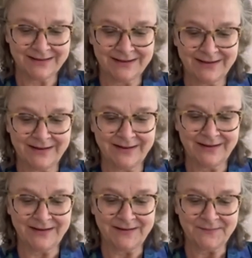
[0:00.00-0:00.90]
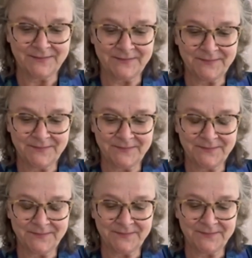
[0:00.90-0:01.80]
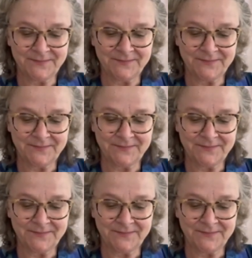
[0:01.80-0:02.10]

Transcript: Nobody speaks.